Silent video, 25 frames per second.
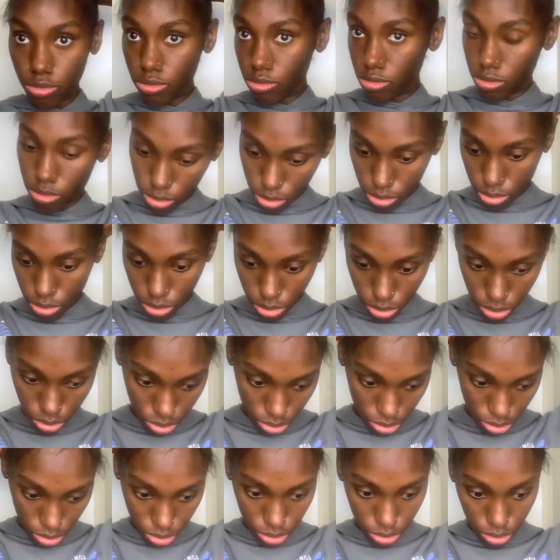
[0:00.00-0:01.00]
So that's what I'm
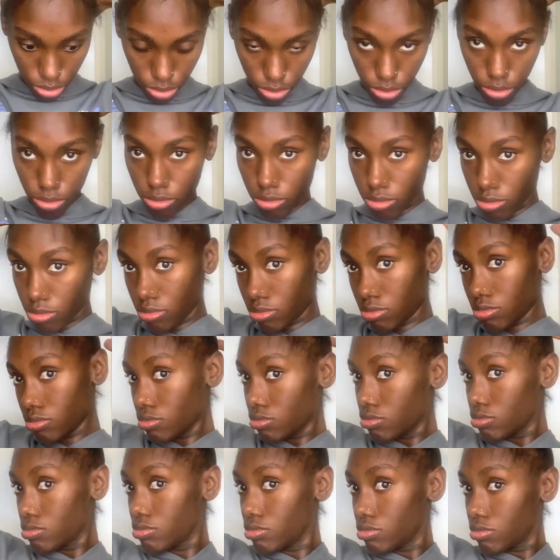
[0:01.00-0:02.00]
doing.
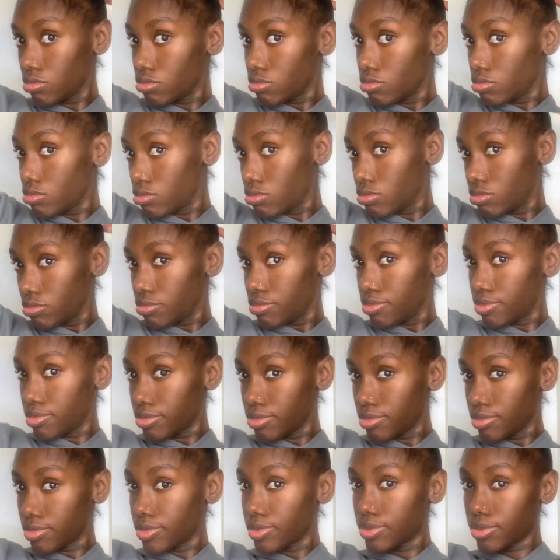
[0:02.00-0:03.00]

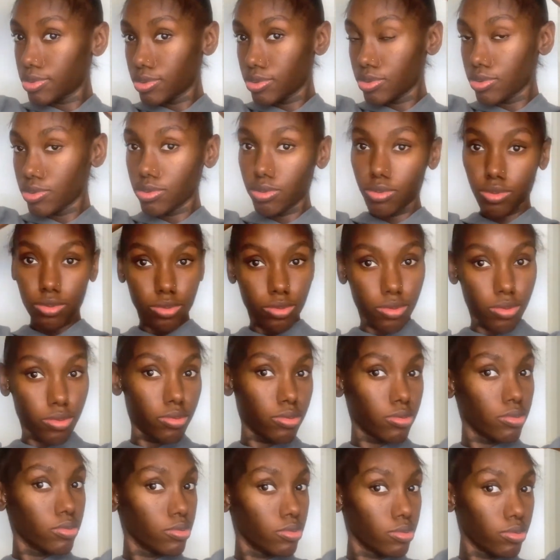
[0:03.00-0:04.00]
Because your girl, the
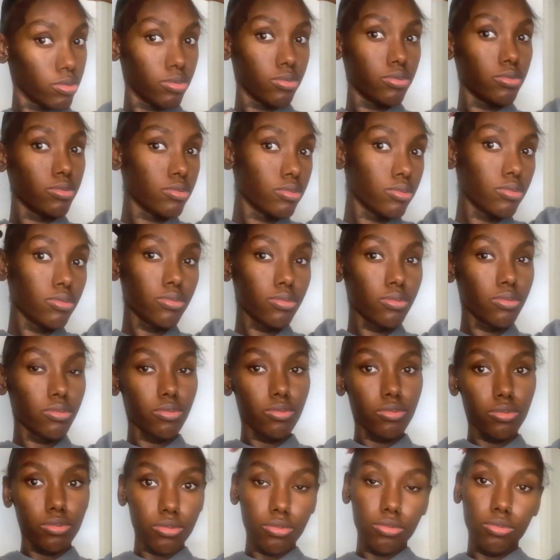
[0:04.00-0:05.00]
struggle about to
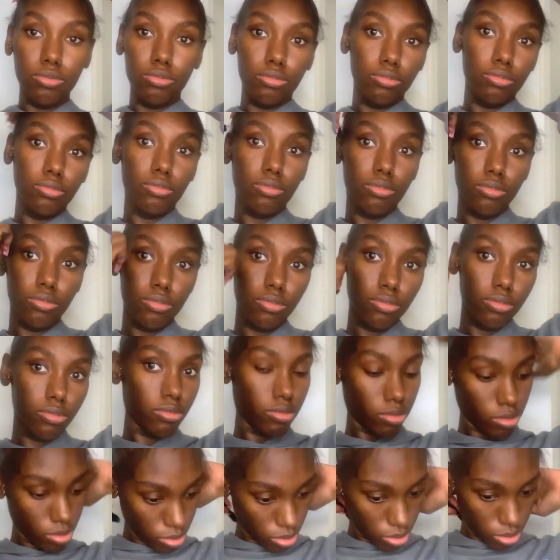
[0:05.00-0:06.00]
start
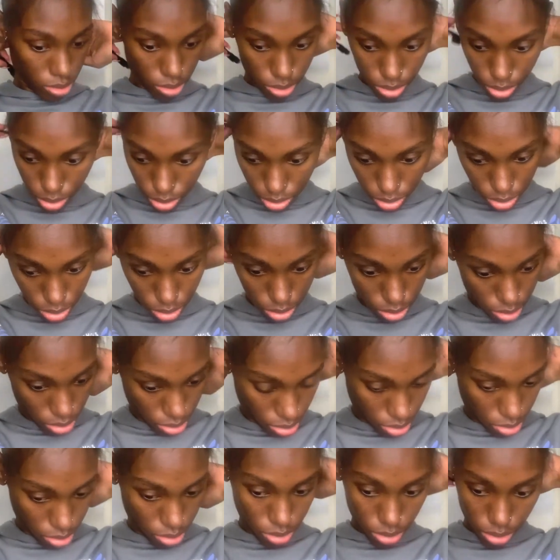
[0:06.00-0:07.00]
with this wrapping this
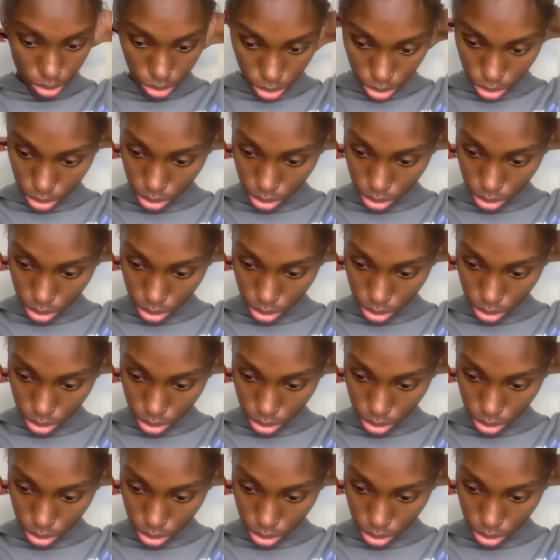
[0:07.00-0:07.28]
ponytail.